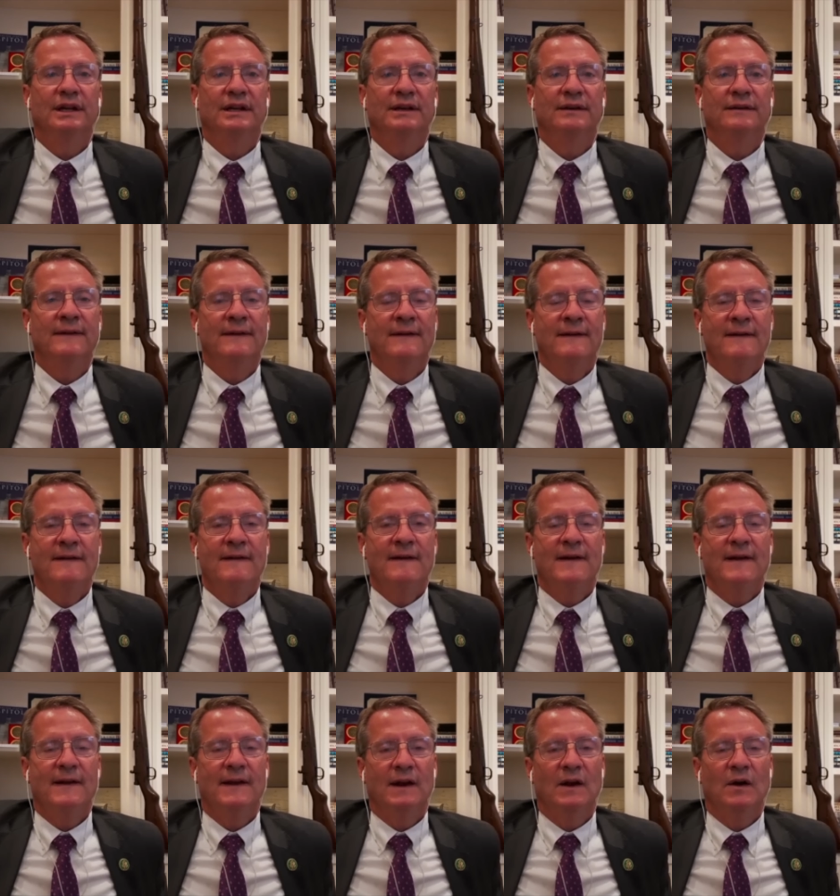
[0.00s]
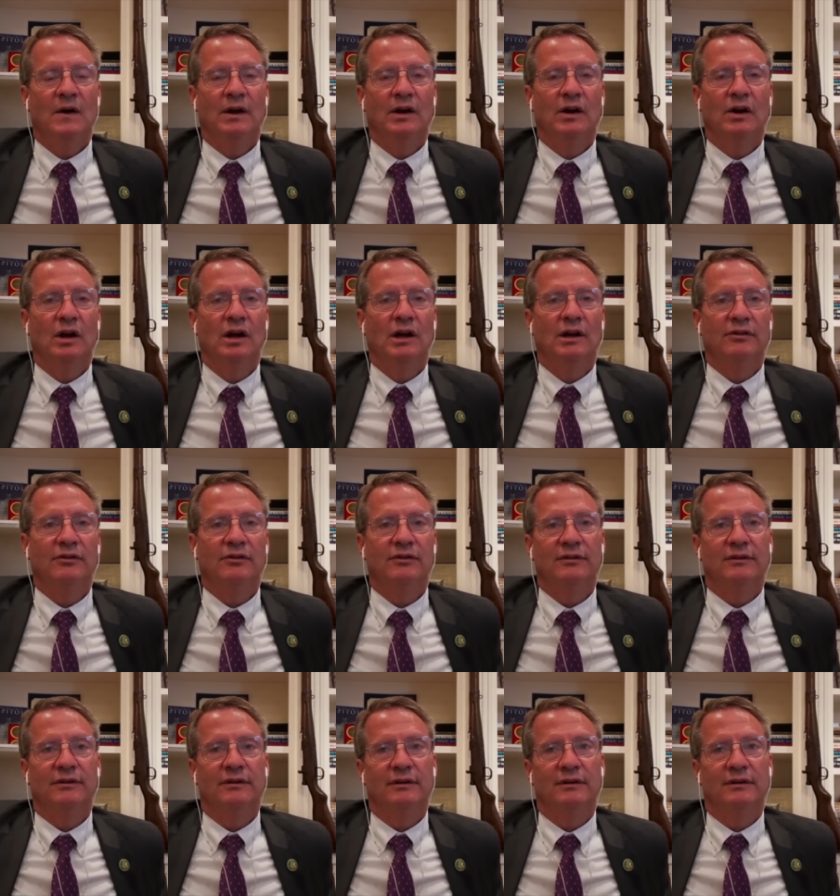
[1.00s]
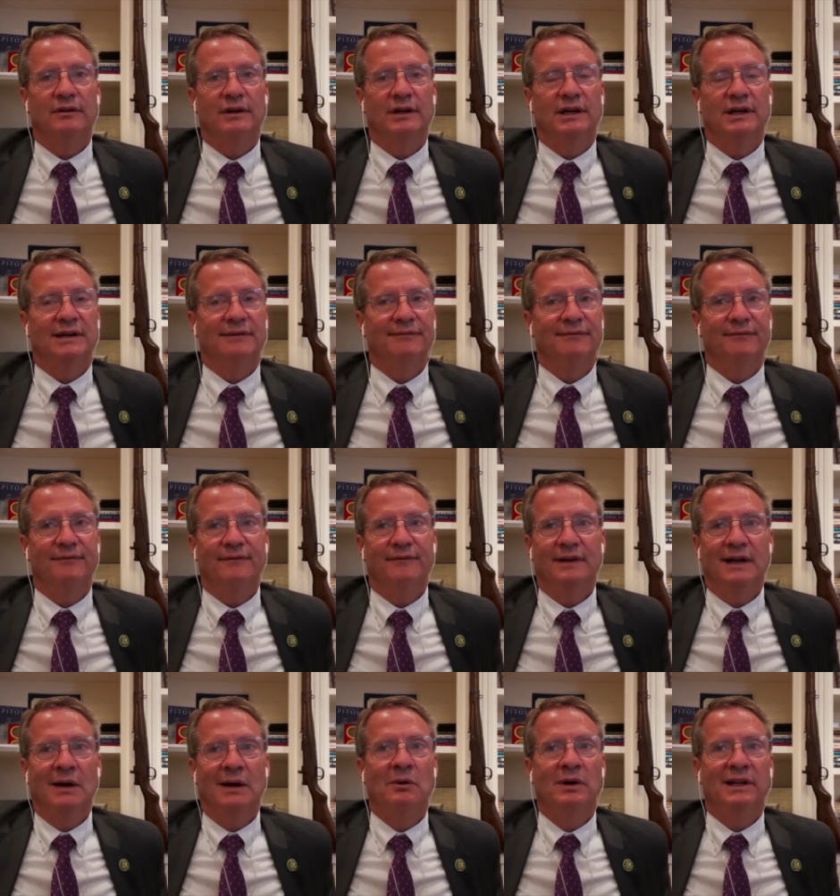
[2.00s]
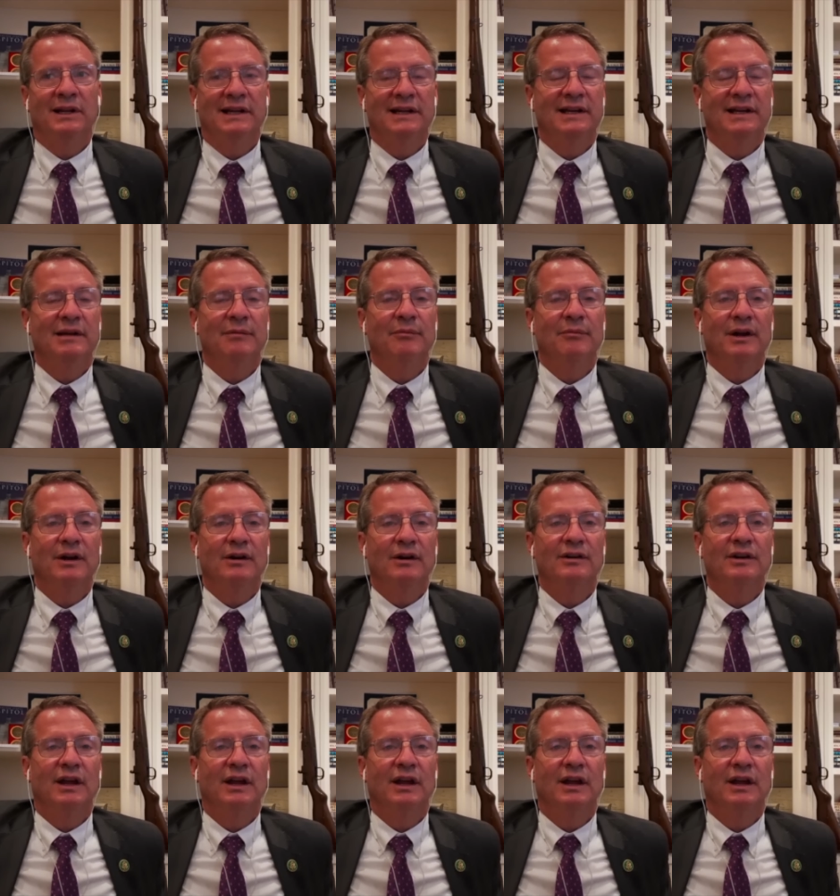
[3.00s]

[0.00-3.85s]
And, and Grush, I want to get him there to